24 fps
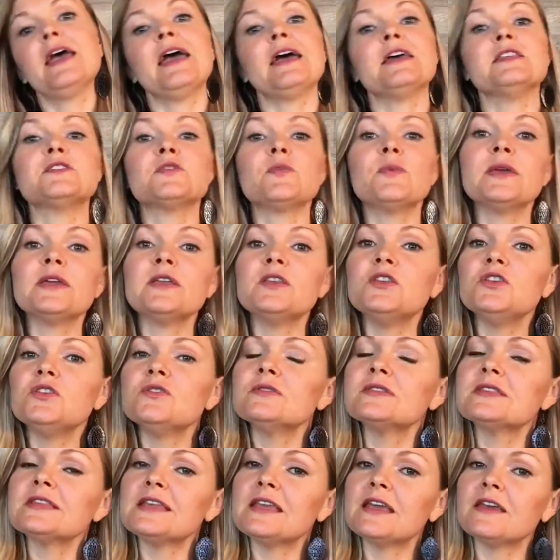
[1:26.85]
And so we can
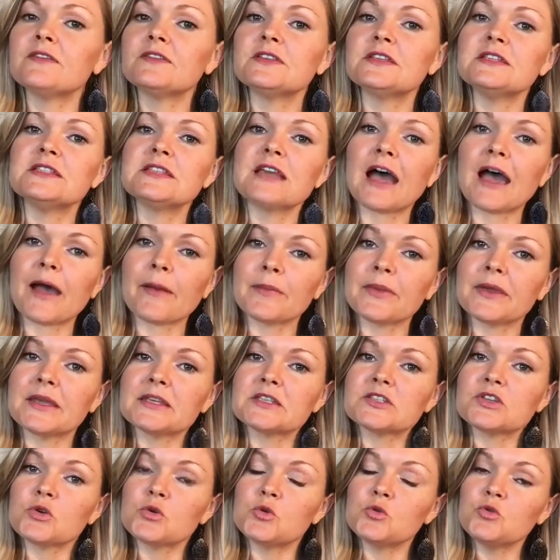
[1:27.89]
use EFT tapping
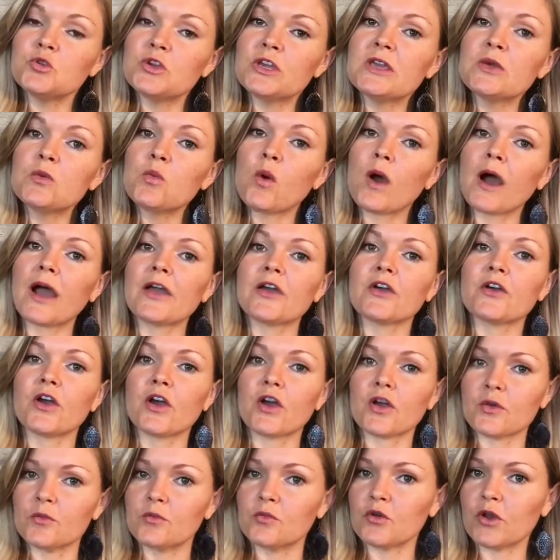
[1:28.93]
to rewire
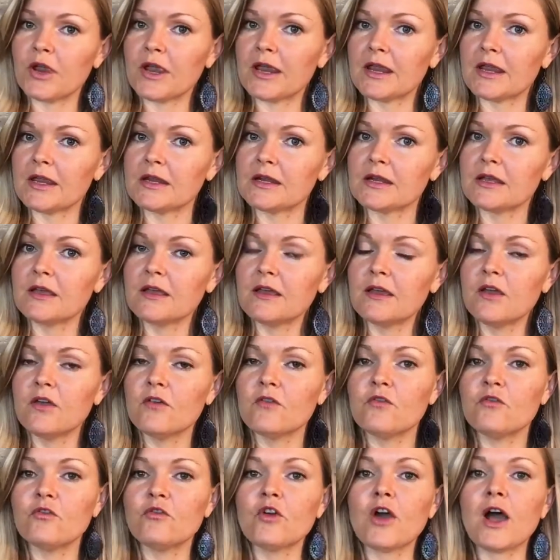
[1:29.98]
our brain
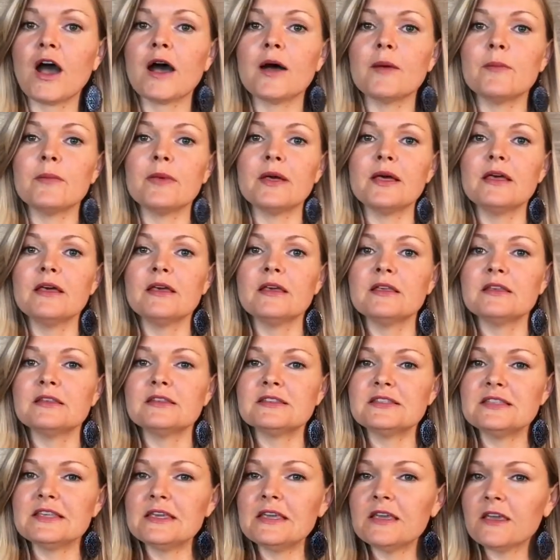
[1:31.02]
from
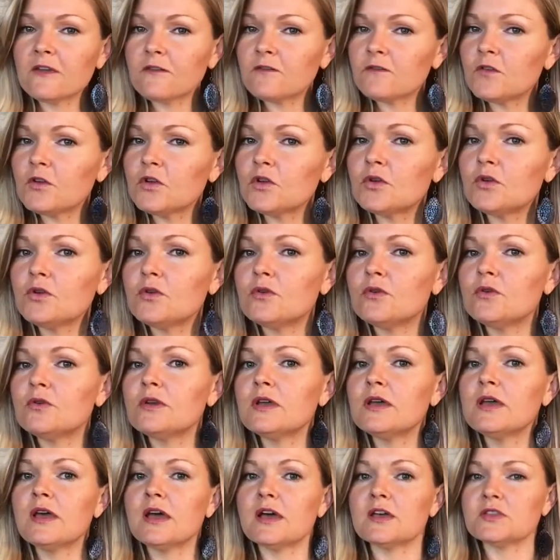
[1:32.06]
seeing food,